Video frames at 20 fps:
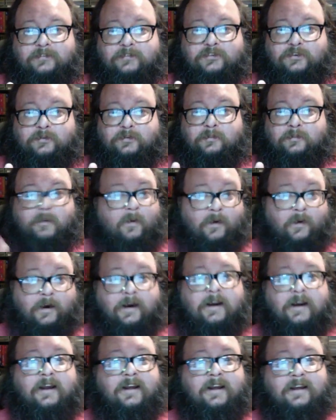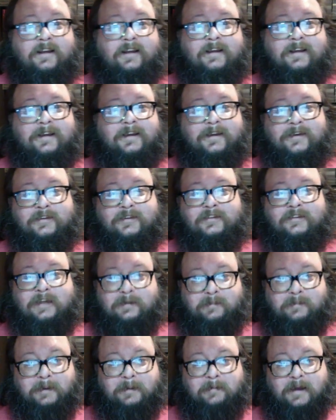to more than
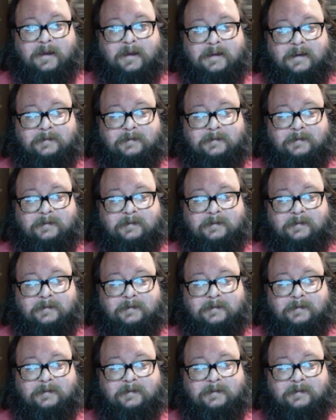Pinbot.